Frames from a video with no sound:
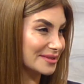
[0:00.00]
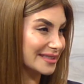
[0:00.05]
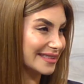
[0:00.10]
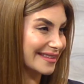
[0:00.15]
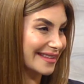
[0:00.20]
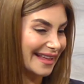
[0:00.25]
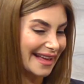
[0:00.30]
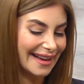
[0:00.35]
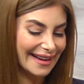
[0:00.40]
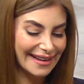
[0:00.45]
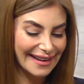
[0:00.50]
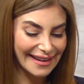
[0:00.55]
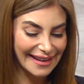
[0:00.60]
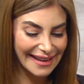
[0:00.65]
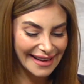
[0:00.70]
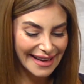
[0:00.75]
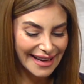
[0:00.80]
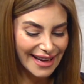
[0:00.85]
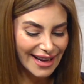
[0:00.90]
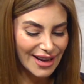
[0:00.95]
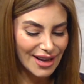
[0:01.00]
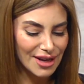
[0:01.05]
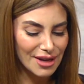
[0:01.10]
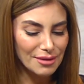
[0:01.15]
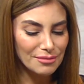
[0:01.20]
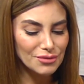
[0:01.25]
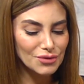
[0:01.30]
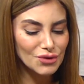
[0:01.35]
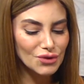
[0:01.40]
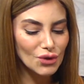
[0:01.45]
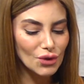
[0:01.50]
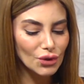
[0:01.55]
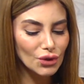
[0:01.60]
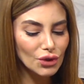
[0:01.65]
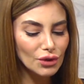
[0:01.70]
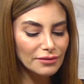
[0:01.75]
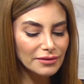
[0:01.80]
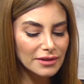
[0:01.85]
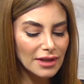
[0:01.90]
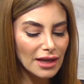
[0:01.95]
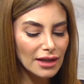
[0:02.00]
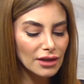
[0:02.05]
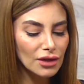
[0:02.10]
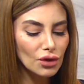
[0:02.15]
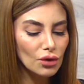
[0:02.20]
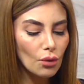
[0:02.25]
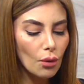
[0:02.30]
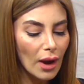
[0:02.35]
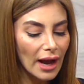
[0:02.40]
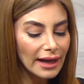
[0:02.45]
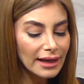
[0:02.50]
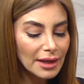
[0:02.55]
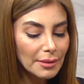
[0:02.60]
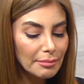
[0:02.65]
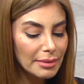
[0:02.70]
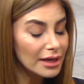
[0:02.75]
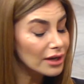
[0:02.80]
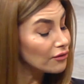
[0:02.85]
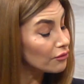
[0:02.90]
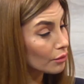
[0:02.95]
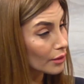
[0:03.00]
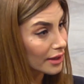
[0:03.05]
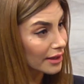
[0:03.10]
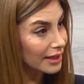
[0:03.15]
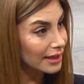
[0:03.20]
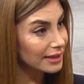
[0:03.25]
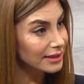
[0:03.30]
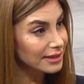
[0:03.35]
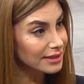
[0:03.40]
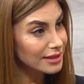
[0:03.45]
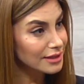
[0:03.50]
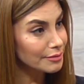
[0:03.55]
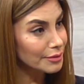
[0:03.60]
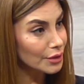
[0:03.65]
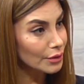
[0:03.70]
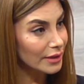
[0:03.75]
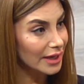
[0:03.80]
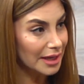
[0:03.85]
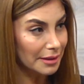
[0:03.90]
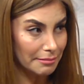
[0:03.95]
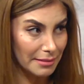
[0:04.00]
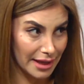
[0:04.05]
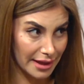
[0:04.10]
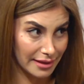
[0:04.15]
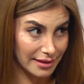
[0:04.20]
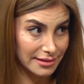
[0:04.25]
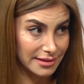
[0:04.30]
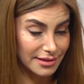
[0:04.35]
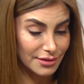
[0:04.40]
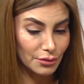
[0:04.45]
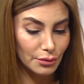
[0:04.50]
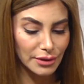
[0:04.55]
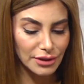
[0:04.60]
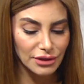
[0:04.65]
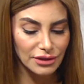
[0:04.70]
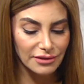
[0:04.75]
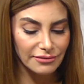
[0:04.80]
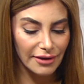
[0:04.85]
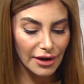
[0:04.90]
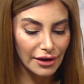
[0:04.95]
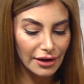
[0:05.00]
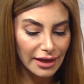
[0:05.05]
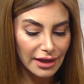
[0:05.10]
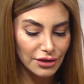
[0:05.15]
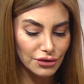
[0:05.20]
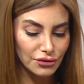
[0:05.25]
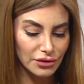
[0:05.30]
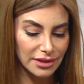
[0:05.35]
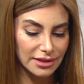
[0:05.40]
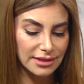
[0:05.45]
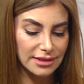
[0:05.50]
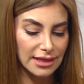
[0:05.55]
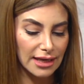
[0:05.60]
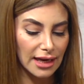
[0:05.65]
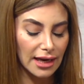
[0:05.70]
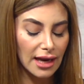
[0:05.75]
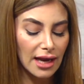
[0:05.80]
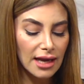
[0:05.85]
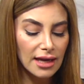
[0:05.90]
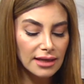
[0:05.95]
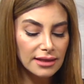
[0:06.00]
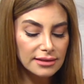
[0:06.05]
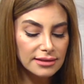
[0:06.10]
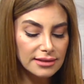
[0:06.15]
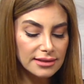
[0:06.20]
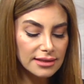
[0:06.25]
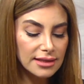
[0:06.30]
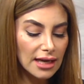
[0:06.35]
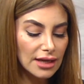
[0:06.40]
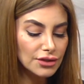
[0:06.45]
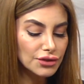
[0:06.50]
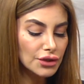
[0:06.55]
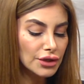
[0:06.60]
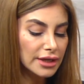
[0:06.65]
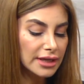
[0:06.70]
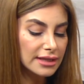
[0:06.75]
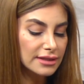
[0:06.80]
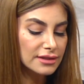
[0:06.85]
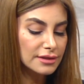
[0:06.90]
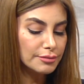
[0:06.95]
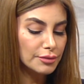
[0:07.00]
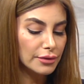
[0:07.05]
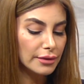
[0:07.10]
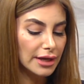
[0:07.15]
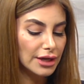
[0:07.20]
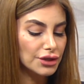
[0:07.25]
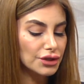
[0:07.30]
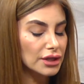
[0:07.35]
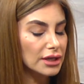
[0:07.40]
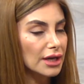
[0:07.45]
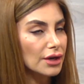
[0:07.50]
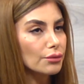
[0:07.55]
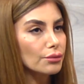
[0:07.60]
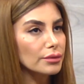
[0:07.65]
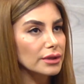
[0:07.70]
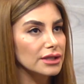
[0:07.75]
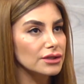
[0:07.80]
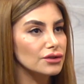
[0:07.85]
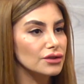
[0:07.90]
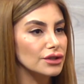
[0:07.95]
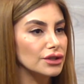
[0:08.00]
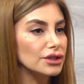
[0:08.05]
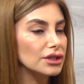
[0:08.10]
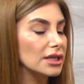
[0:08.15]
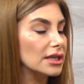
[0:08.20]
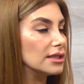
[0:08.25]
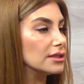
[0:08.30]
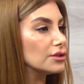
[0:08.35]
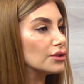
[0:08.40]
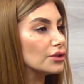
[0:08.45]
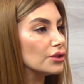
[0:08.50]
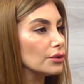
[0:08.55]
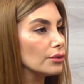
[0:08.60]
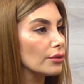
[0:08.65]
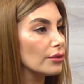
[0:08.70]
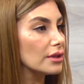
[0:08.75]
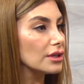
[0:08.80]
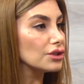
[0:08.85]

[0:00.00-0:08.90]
to that. So you've done quite a bit of work in disputing myths, which is very interesting. Discuss your inspiration and research into the